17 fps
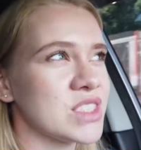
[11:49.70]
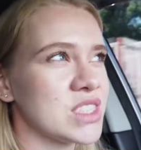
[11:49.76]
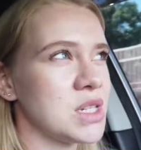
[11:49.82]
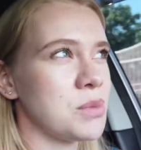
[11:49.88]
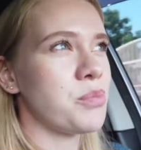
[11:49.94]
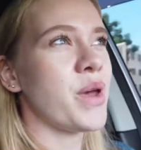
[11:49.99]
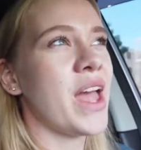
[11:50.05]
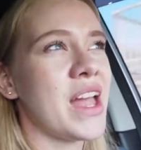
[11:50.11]

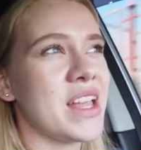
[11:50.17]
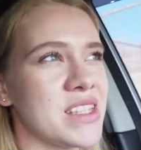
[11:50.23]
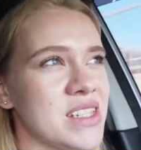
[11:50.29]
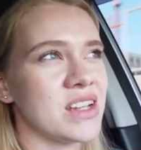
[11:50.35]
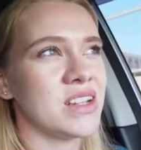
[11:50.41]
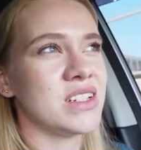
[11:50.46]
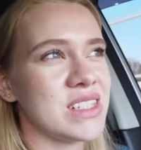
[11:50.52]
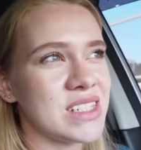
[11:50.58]

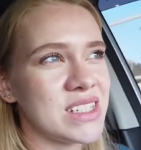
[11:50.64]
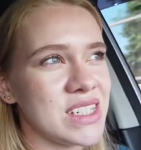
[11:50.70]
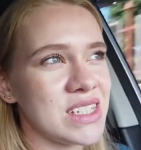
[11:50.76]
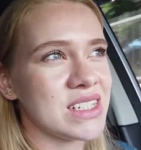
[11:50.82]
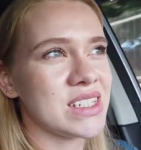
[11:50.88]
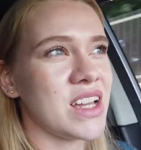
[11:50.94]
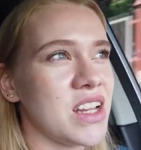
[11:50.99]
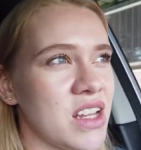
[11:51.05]
depends on the
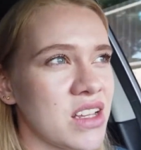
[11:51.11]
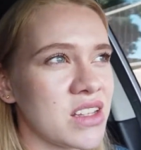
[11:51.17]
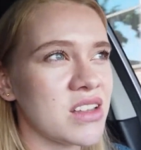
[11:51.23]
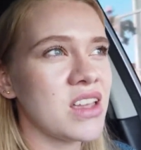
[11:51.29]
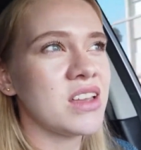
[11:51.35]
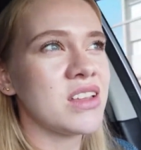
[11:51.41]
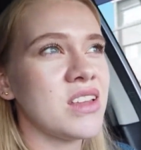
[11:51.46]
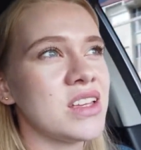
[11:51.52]
season.
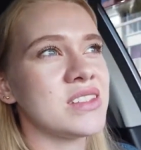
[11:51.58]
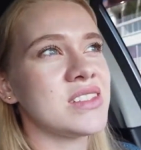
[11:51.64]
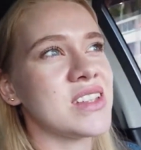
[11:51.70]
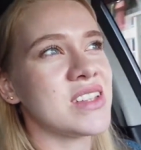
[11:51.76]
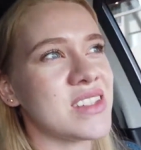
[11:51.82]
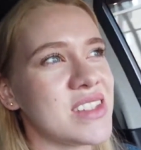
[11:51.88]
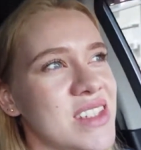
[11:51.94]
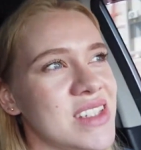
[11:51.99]

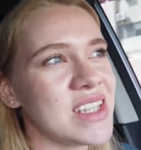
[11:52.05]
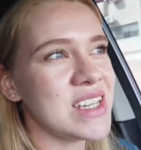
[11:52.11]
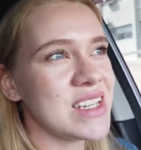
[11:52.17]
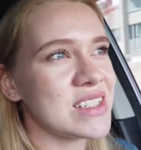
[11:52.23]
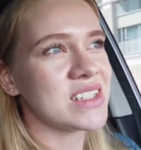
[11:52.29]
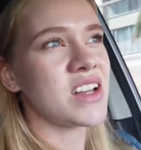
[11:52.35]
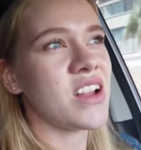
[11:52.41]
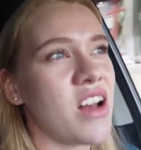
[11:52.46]
It's a
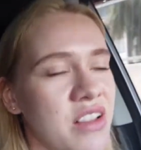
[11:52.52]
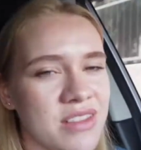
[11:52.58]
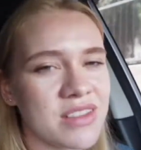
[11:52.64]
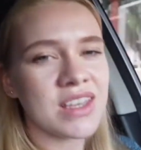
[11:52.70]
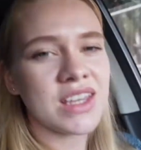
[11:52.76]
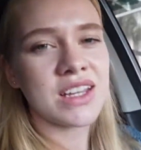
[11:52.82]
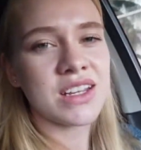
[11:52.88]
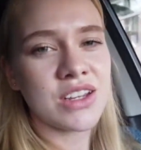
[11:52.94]
seasonal
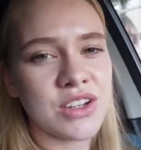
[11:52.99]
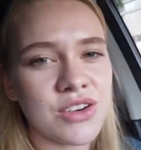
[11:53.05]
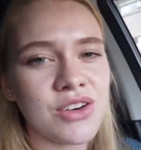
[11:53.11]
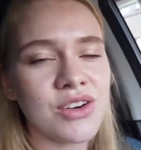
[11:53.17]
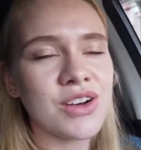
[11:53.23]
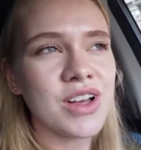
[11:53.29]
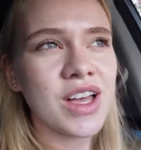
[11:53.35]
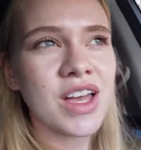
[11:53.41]
thing, you
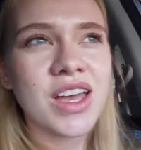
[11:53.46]
know.